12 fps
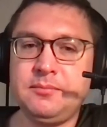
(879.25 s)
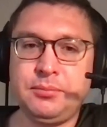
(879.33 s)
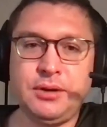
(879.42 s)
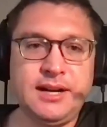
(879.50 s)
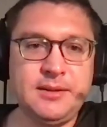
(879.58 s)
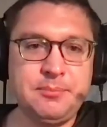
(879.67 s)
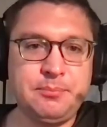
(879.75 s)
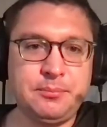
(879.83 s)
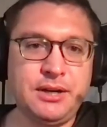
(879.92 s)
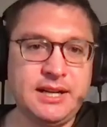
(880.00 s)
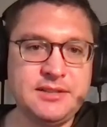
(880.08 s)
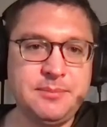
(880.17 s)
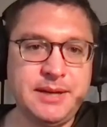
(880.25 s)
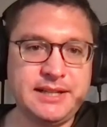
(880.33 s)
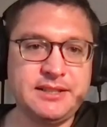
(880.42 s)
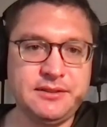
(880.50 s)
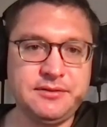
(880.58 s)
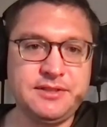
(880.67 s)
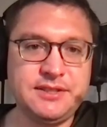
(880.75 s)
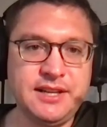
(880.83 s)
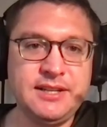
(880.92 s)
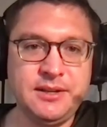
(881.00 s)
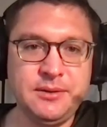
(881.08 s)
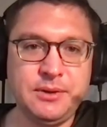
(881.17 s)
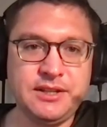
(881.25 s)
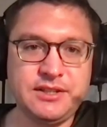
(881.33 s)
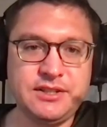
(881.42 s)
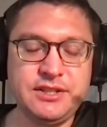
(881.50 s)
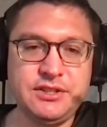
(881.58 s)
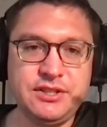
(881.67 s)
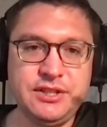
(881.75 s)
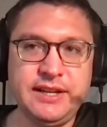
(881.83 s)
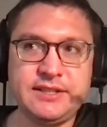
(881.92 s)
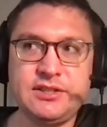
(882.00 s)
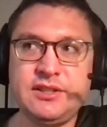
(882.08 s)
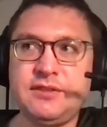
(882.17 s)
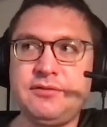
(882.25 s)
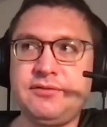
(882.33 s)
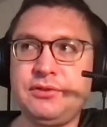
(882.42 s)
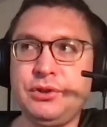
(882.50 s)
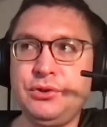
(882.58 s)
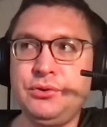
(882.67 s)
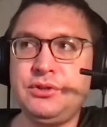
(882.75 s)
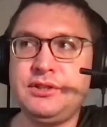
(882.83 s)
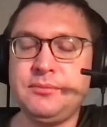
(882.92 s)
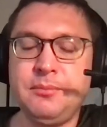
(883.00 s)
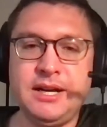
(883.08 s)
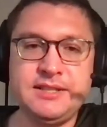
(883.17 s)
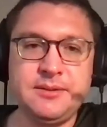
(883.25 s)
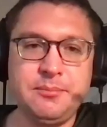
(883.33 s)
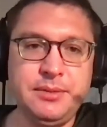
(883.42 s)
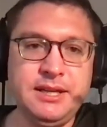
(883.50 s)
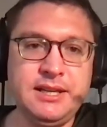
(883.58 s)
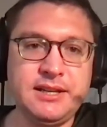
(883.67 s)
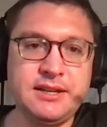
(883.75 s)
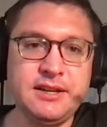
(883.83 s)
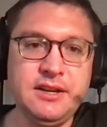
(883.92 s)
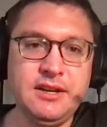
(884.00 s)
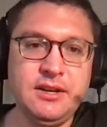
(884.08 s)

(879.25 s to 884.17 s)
prop prospective study where she she actually flew to Mozambique,